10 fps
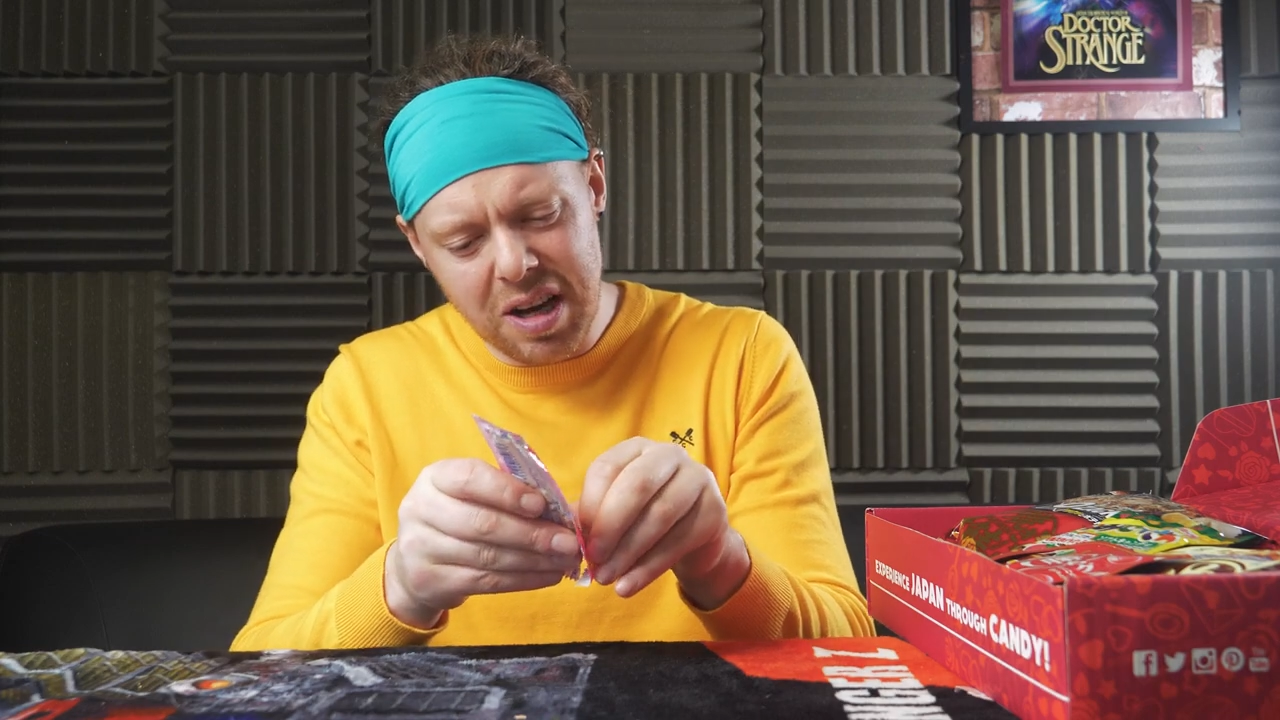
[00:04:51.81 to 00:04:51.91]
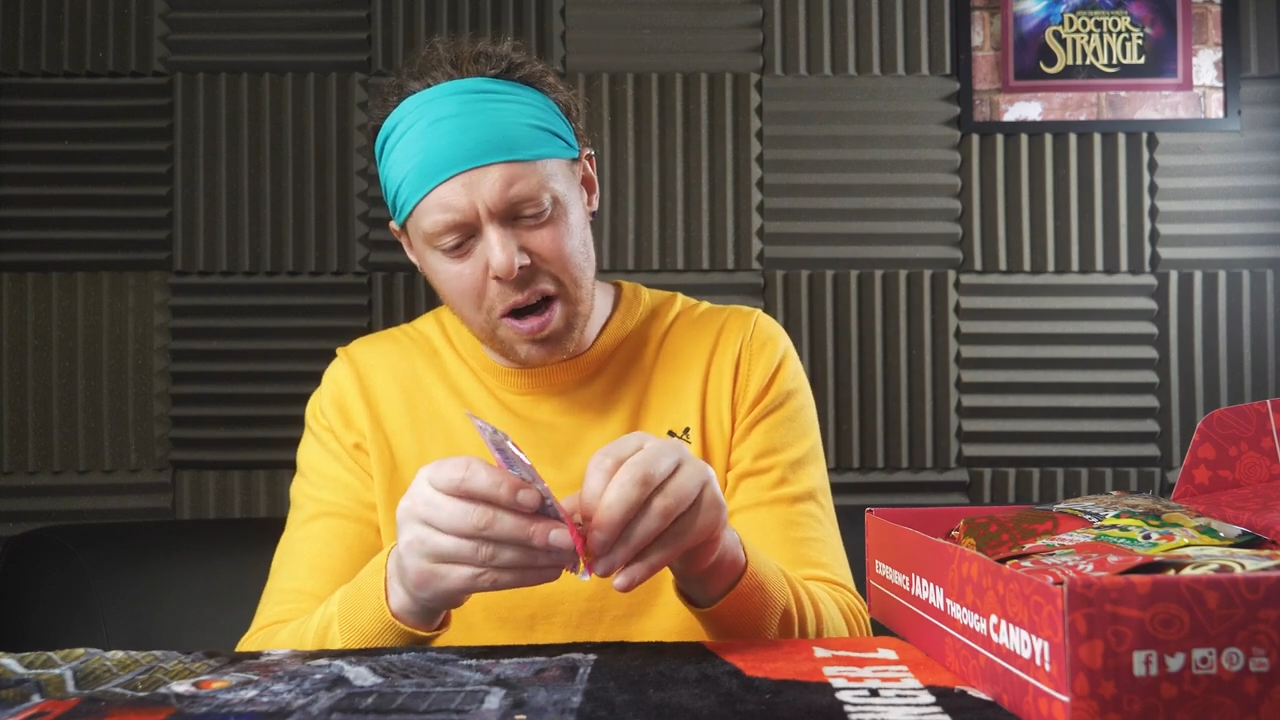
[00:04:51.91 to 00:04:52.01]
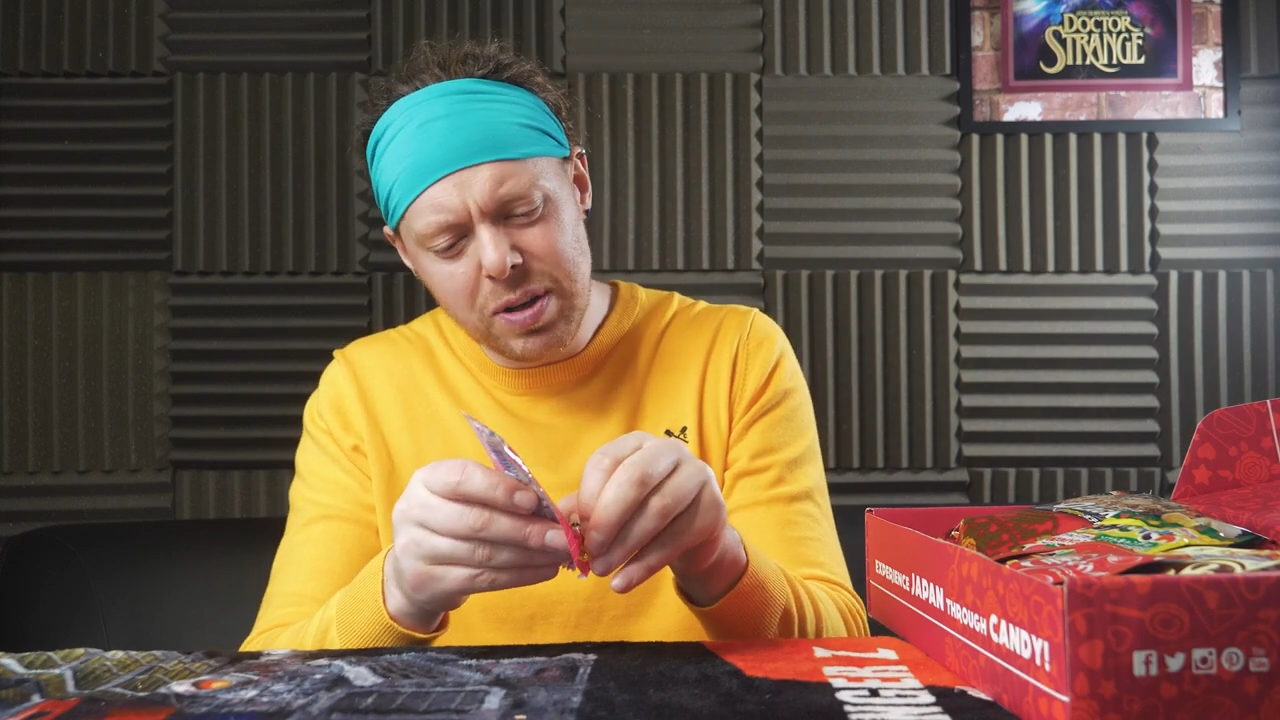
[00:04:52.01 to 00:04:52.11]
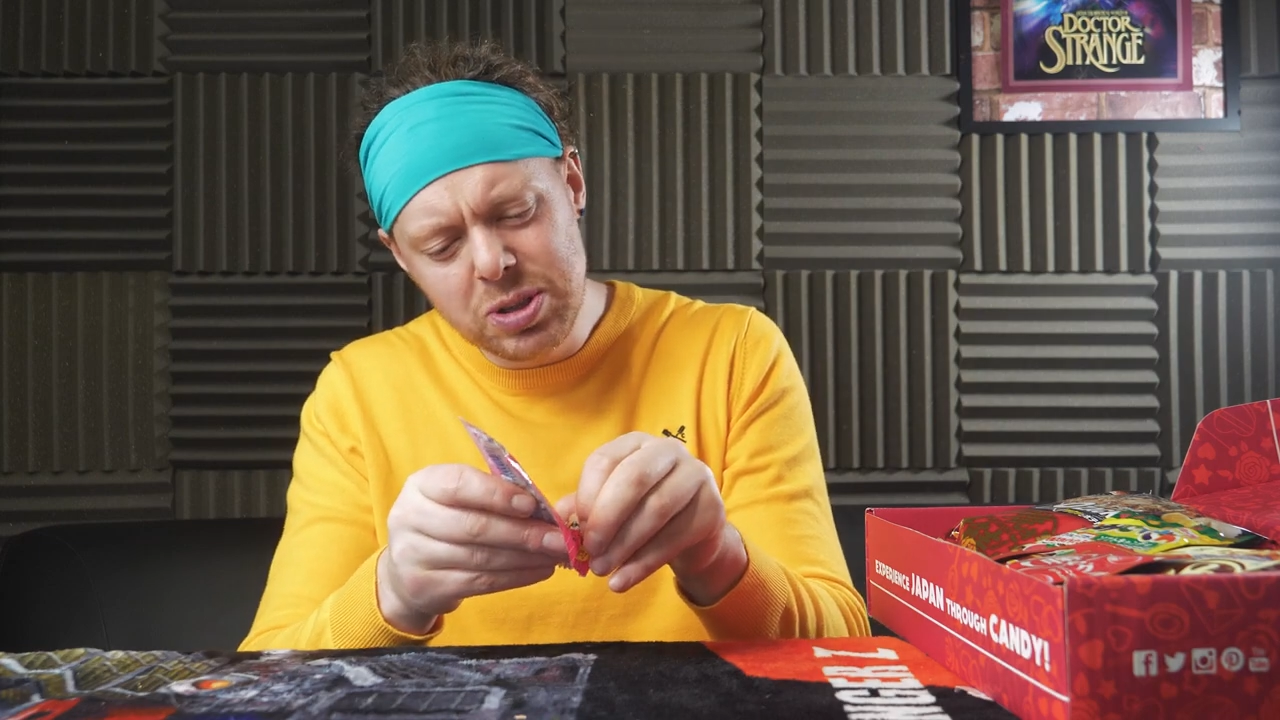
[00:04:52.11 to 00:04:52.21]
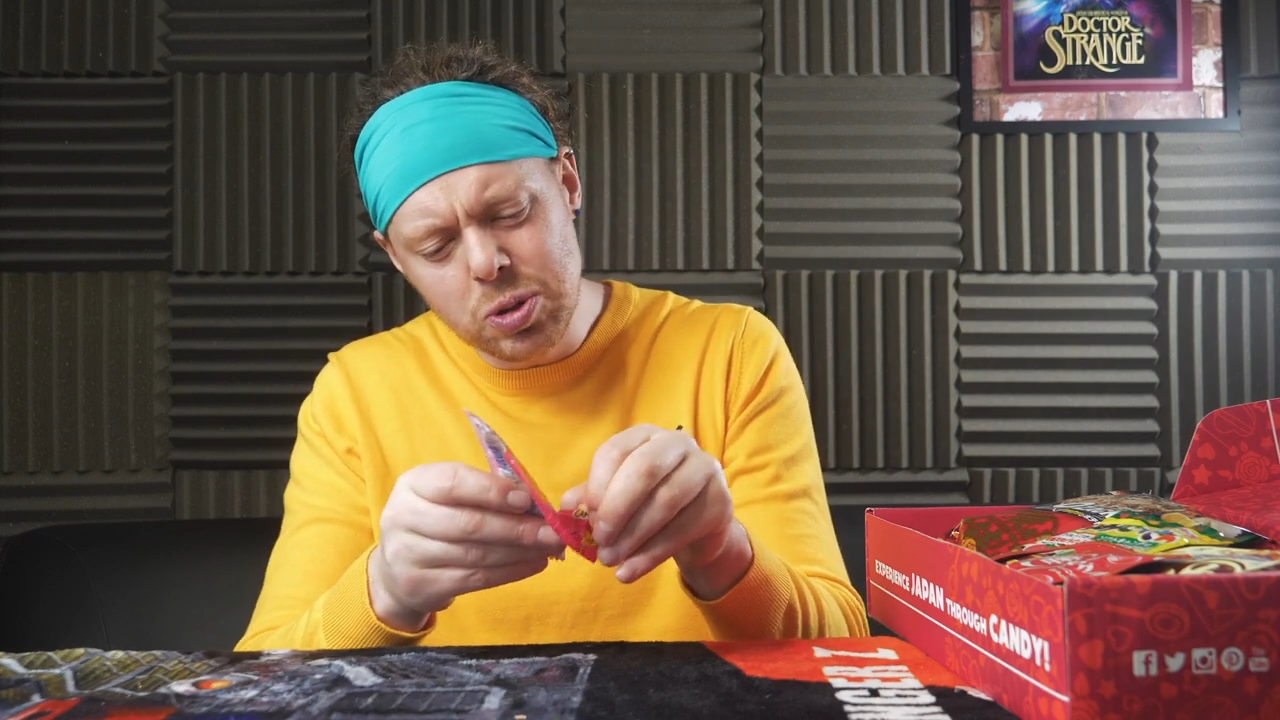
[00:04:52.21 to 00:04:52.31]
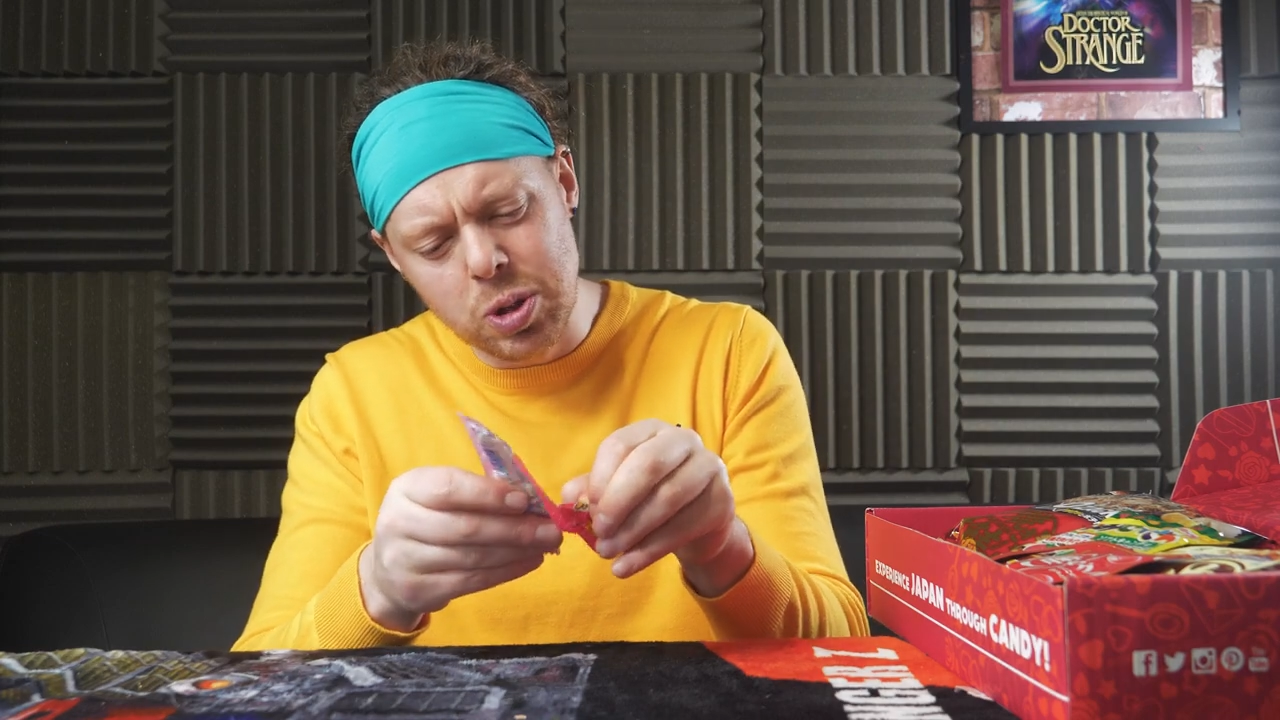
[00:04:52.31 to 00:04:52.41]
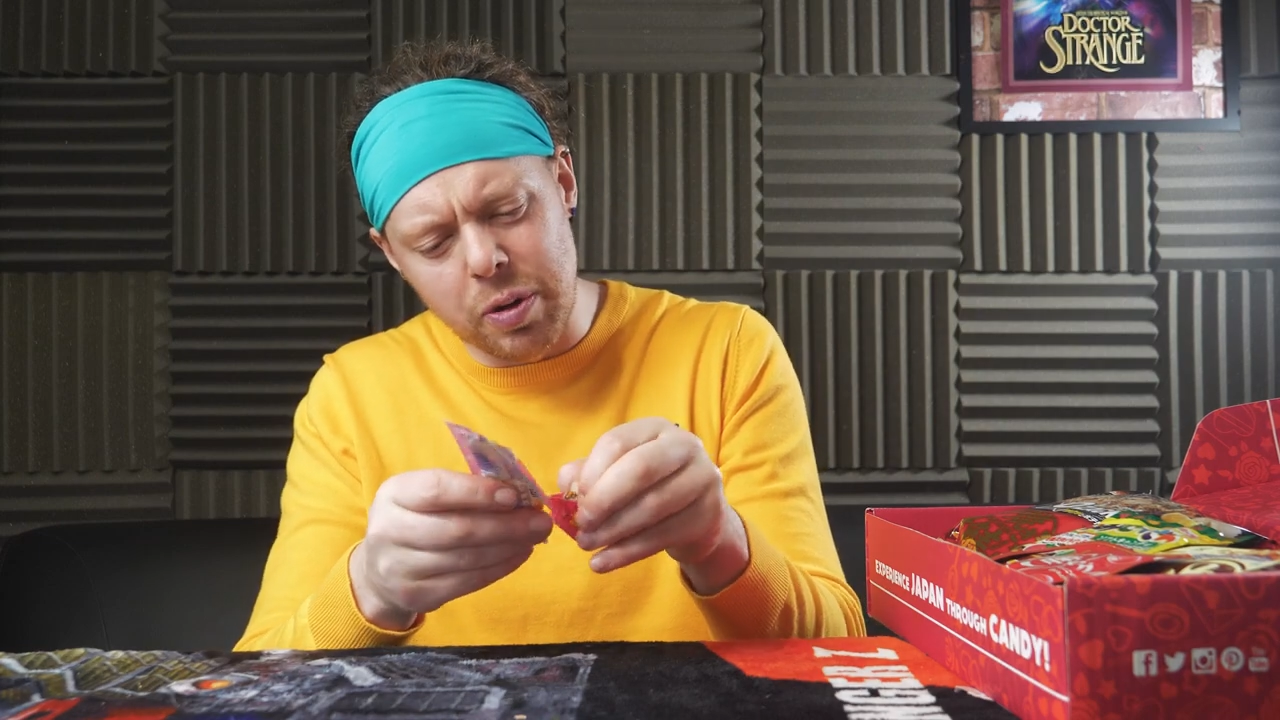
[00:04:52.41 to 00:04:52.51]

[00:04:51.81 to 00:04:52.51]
Oh, it's all